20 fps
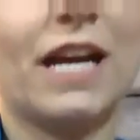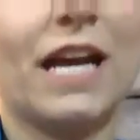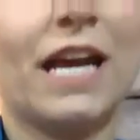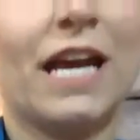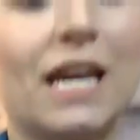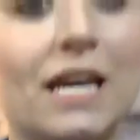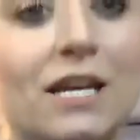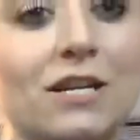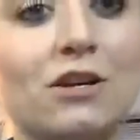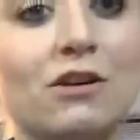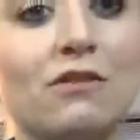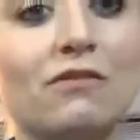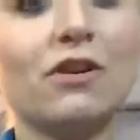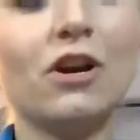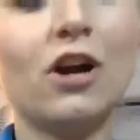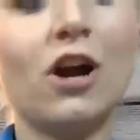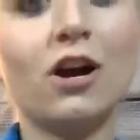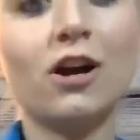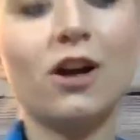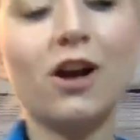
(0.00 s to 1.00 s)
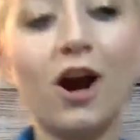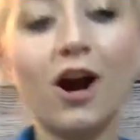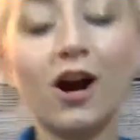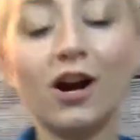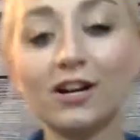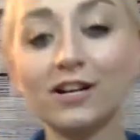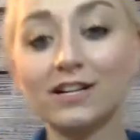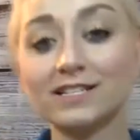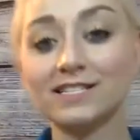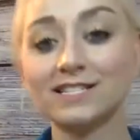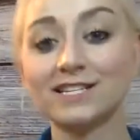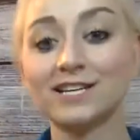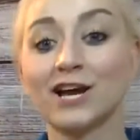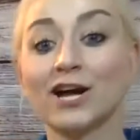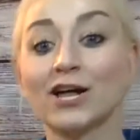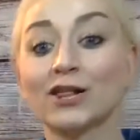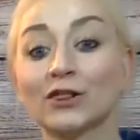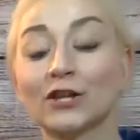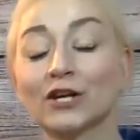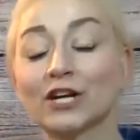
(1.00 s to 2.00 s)
hand over our heart,
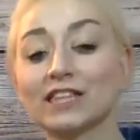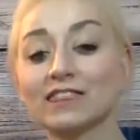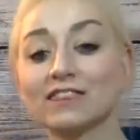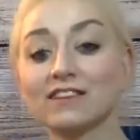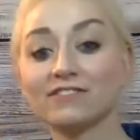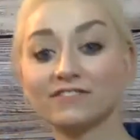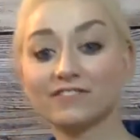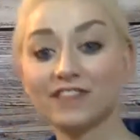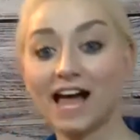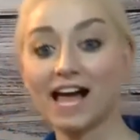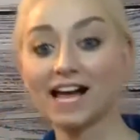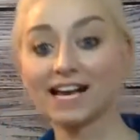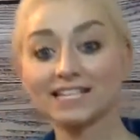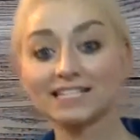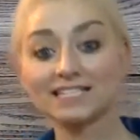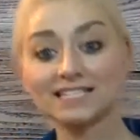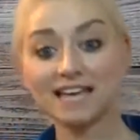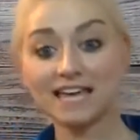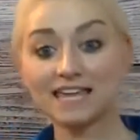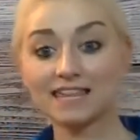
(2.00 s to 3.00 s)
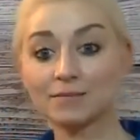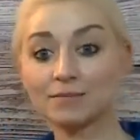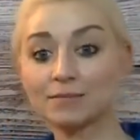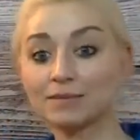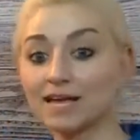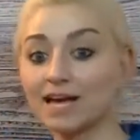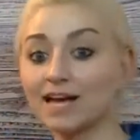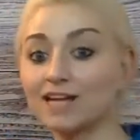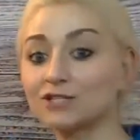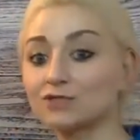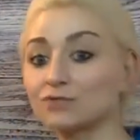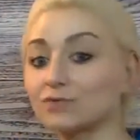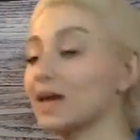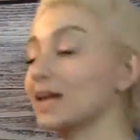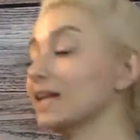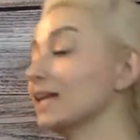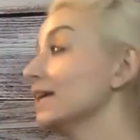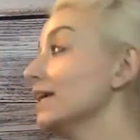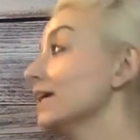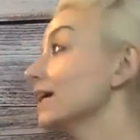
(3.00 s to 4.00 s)
look at the flag and say the pledge.
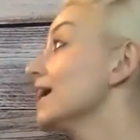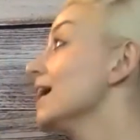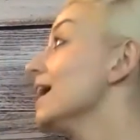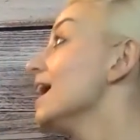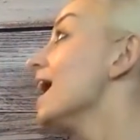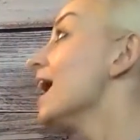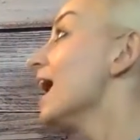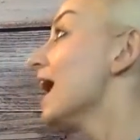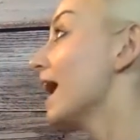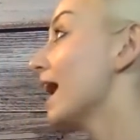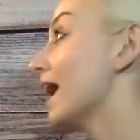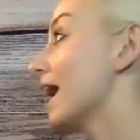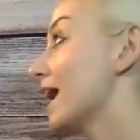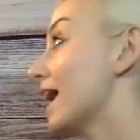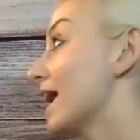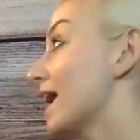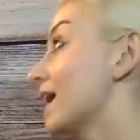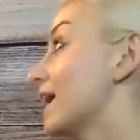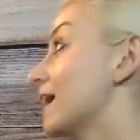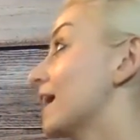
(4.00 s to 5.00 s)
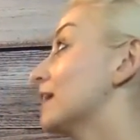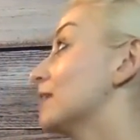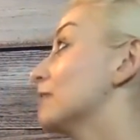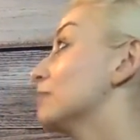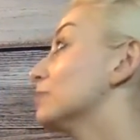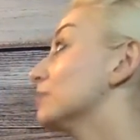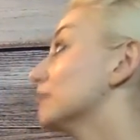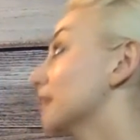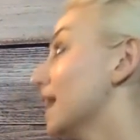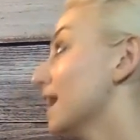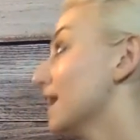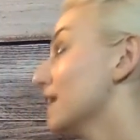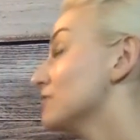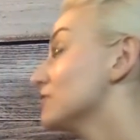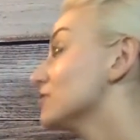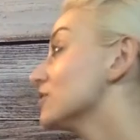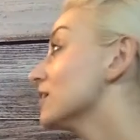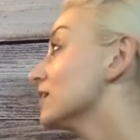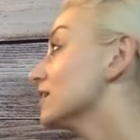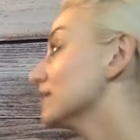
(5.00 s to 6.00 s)
Ready? I
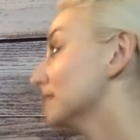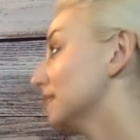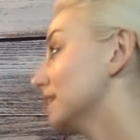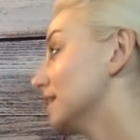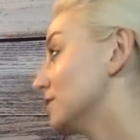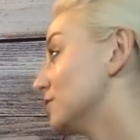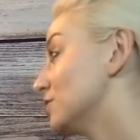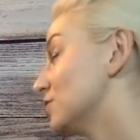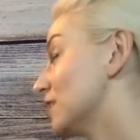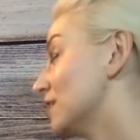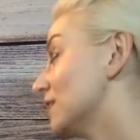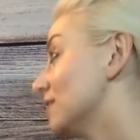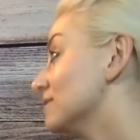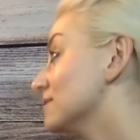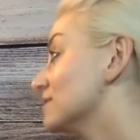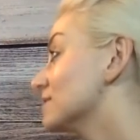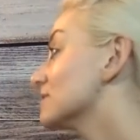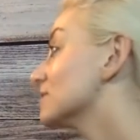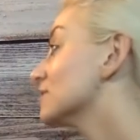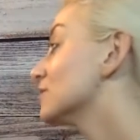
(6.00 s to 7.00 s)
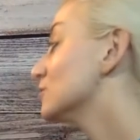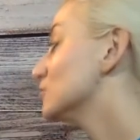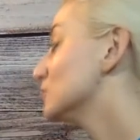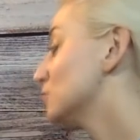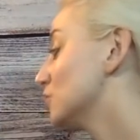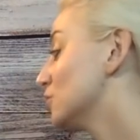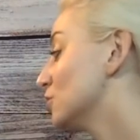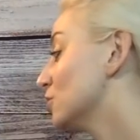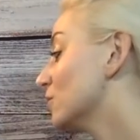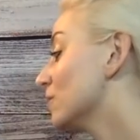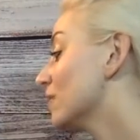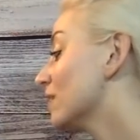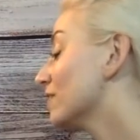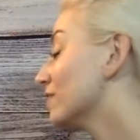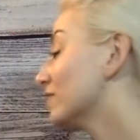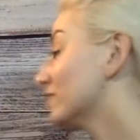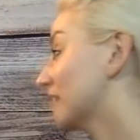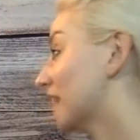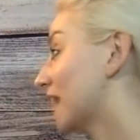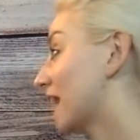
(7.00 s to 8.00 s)
pledge allegiance to the
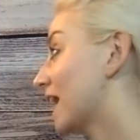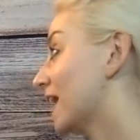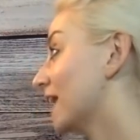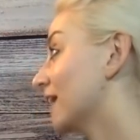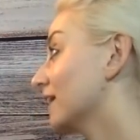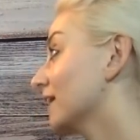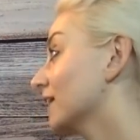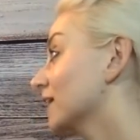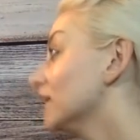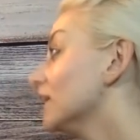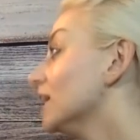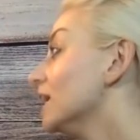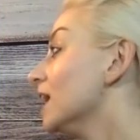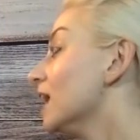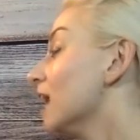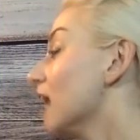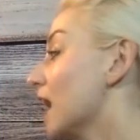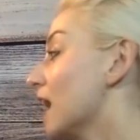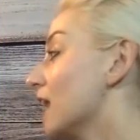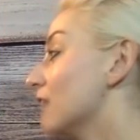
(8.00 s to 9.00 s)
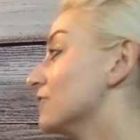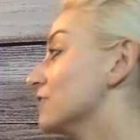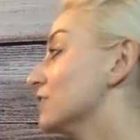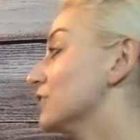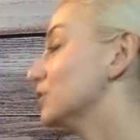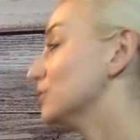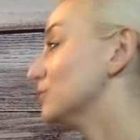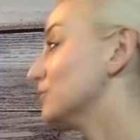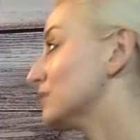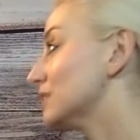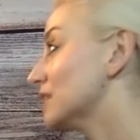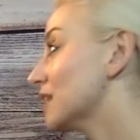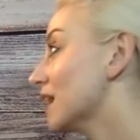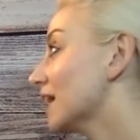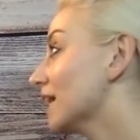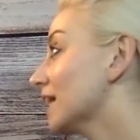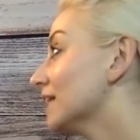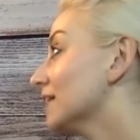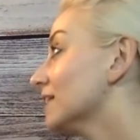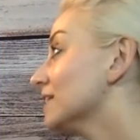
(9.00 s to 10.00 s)
flag of the
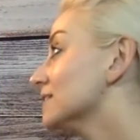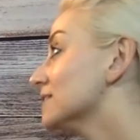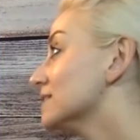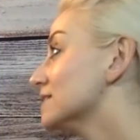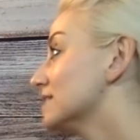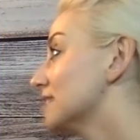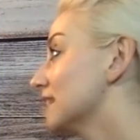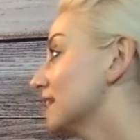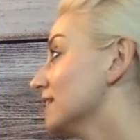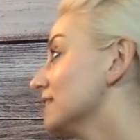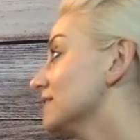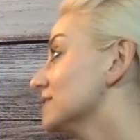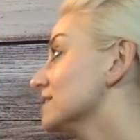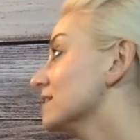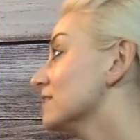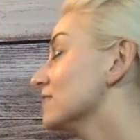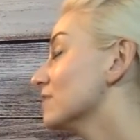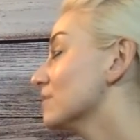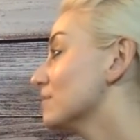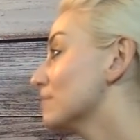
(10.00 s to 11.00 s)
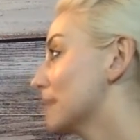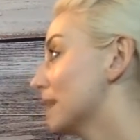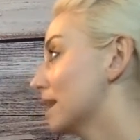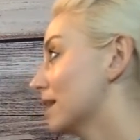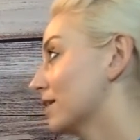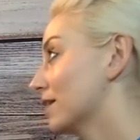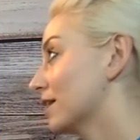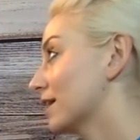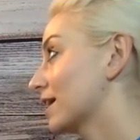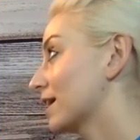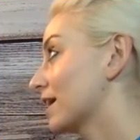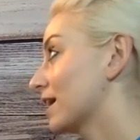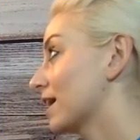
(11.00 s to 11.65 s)
United States of America